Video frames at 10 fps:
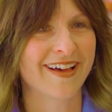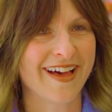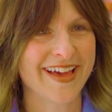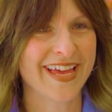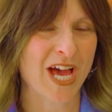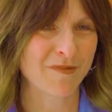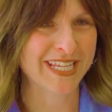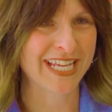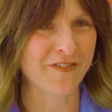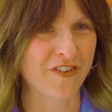Hi, I'm
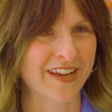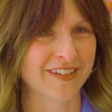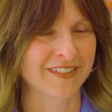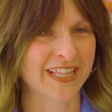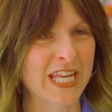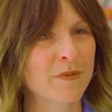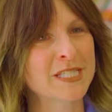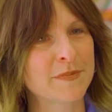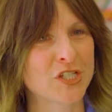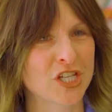Tali Frankel and I'm a
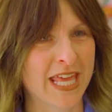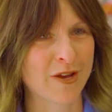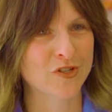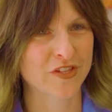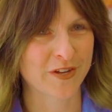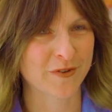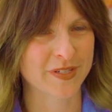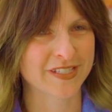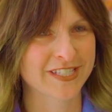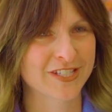speech and language
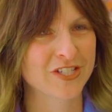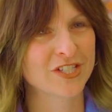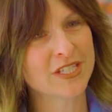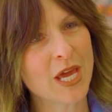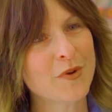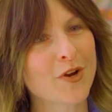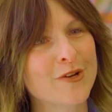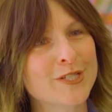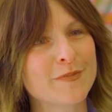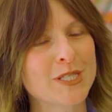therapist. Today we're
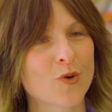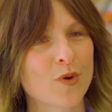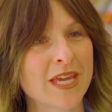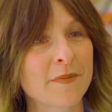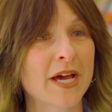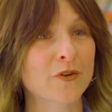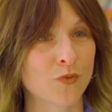going to be talking about